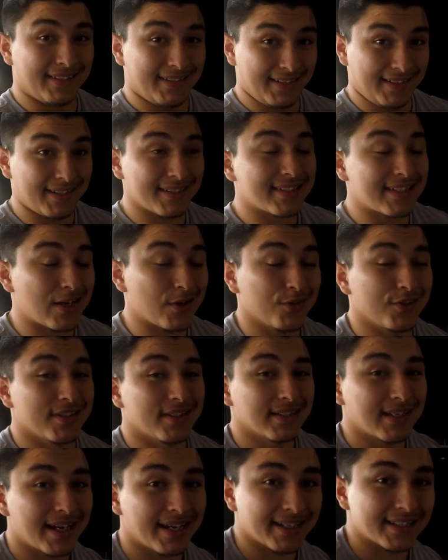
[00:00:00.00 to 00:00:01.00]
it sounds
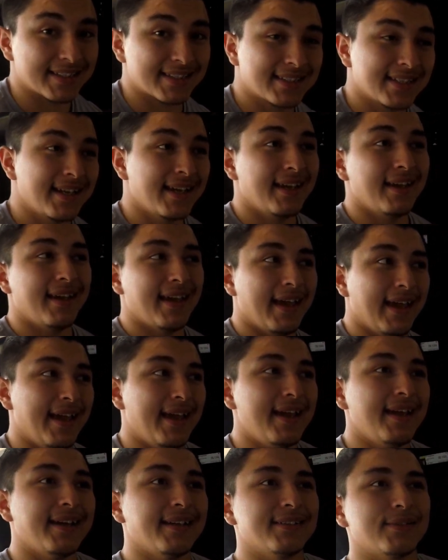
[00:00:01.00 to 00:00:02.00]
nice.
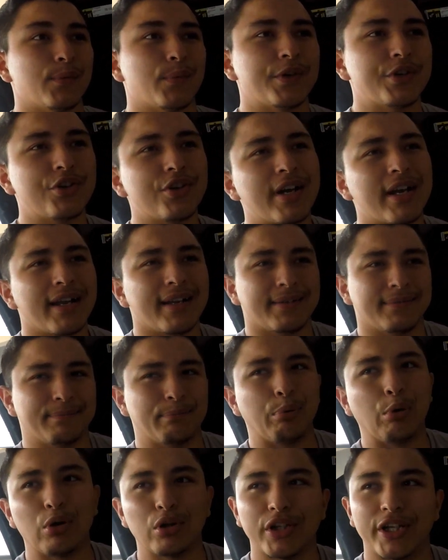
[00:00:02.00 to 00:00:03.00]
And when you're not
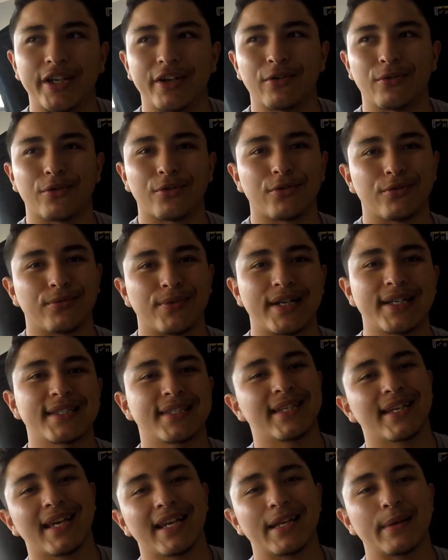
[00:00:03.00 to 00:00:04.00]
pulling or
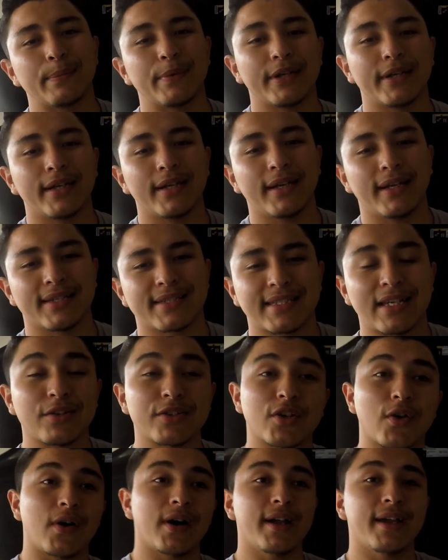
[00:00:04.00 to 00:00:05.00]
racing anybody, it
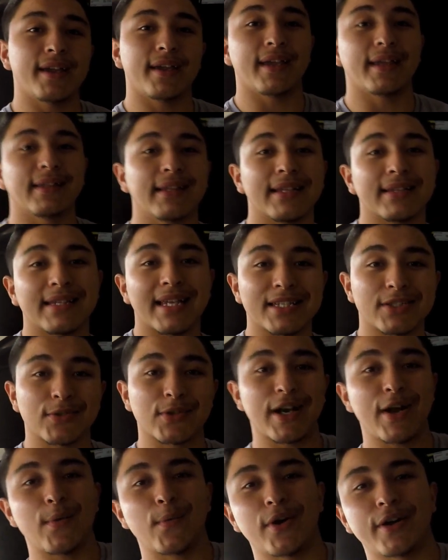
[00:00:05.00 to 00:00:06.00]
sounds quiet, and that's
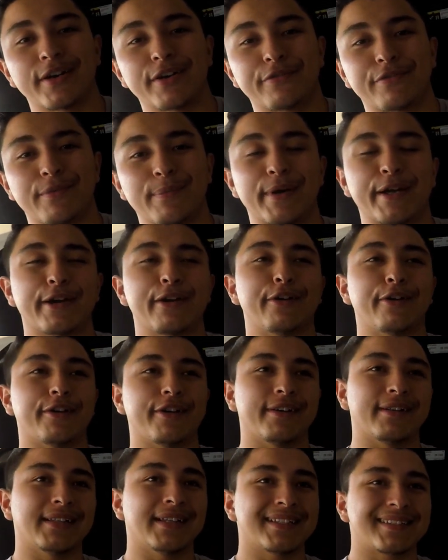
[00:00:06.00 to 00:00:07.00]
what I wanted for my
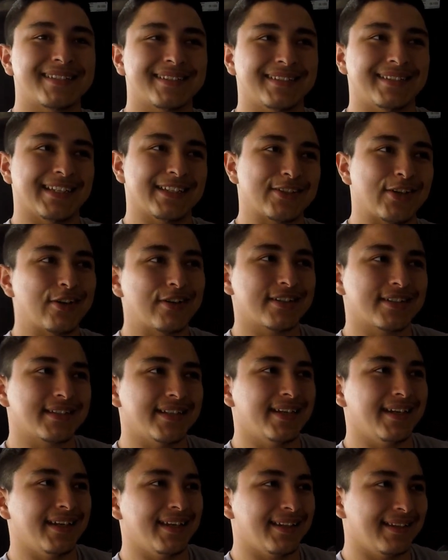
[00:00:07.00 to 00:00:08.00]
car. That's
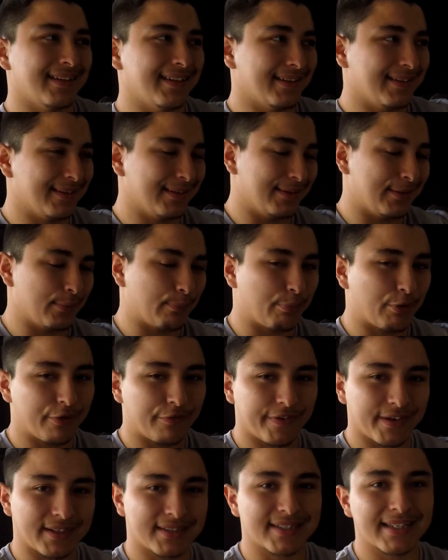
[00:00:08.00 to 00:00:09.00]
honestly the
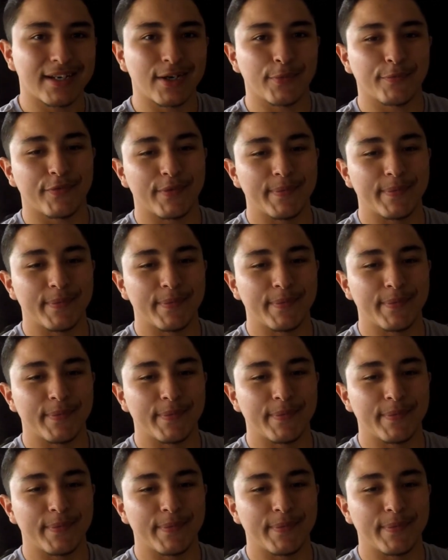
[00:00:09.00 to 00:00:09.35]
perfect setup for